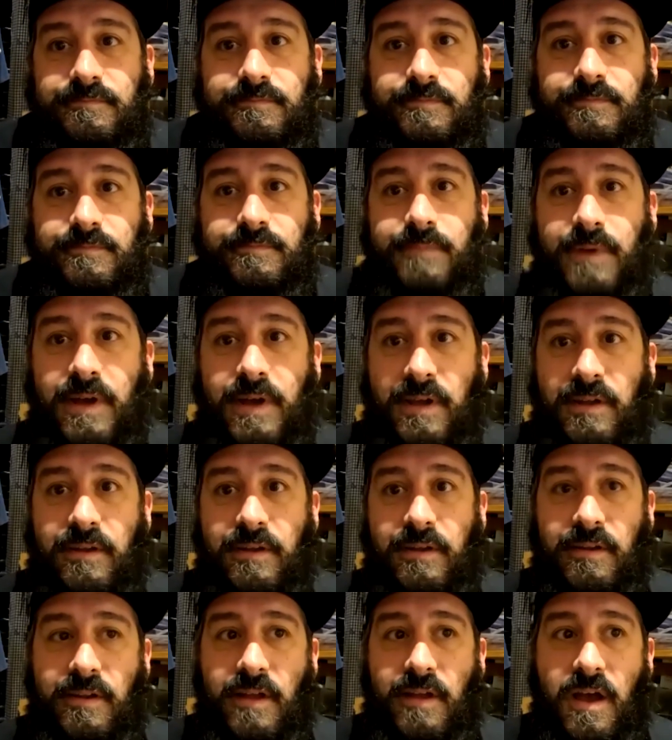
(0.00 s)
but
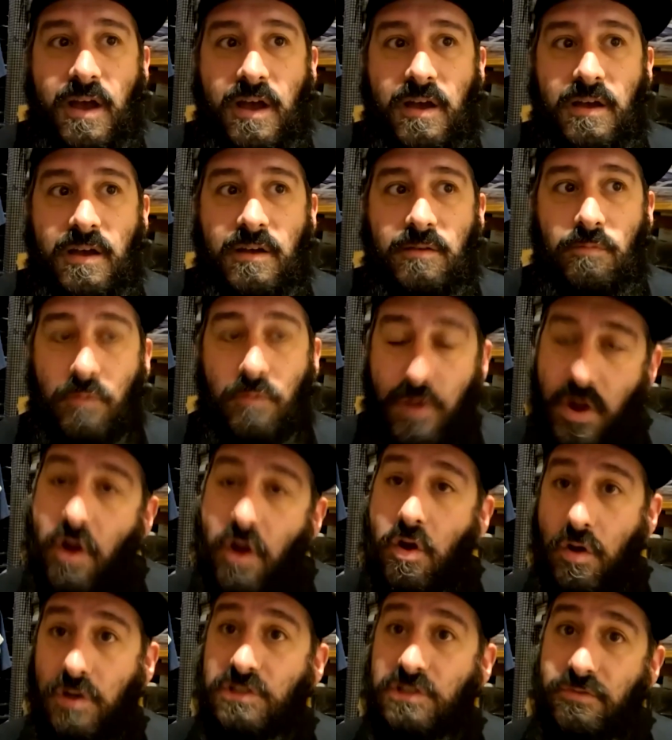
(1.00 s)
uh, we
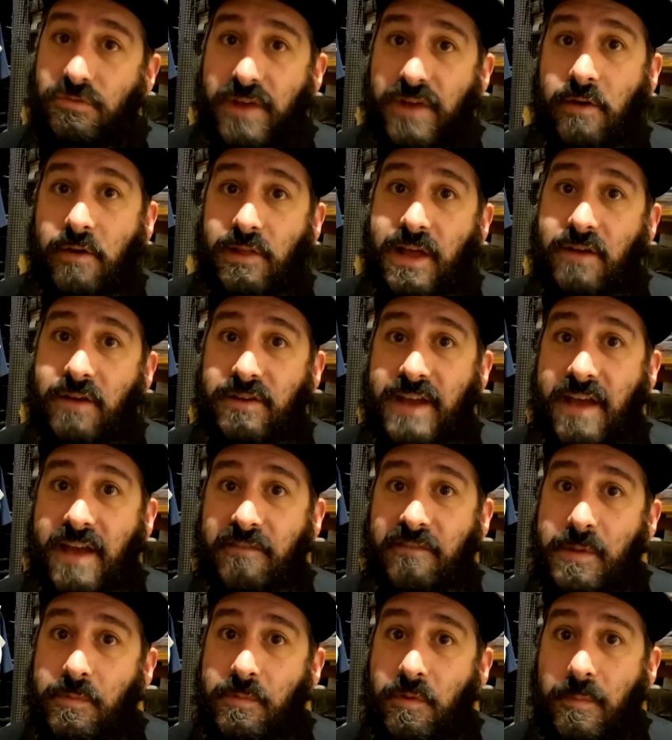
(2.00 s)
are also now allowed to have
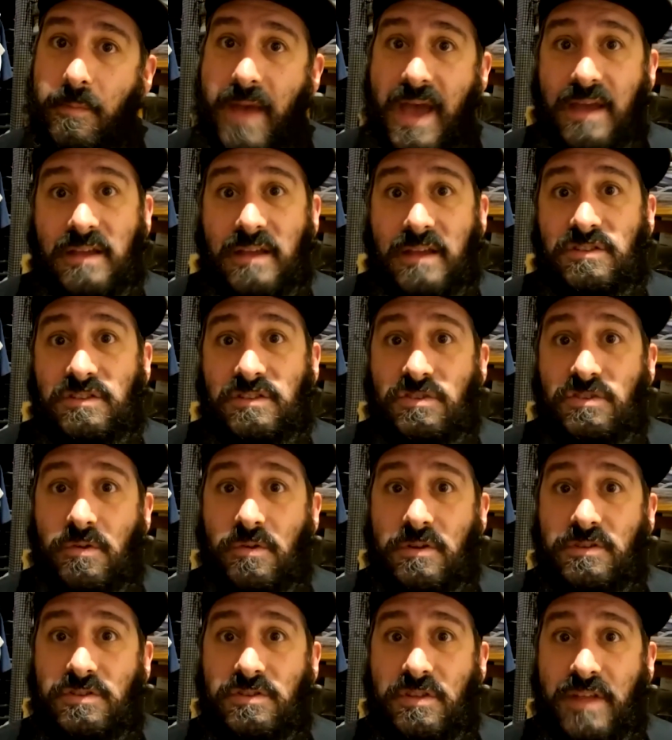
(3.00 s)
people back in
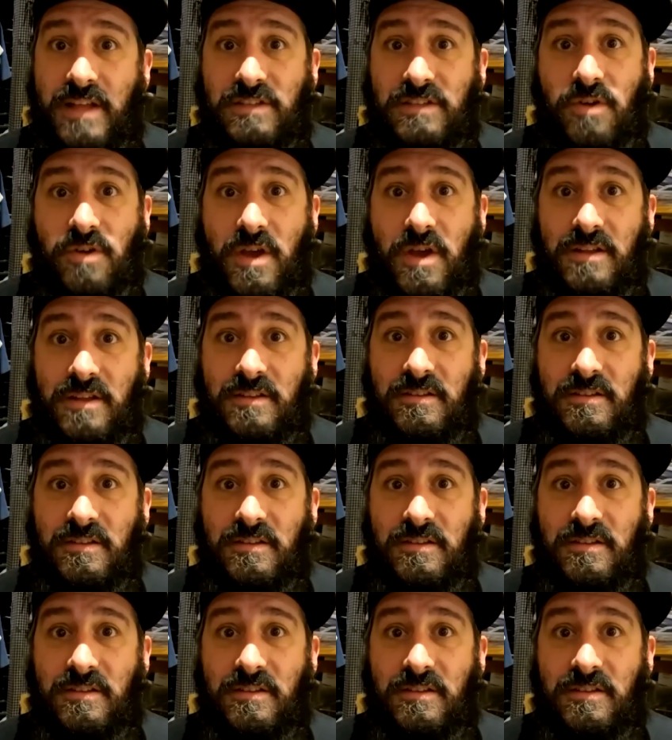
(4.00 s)
stores, so that's great.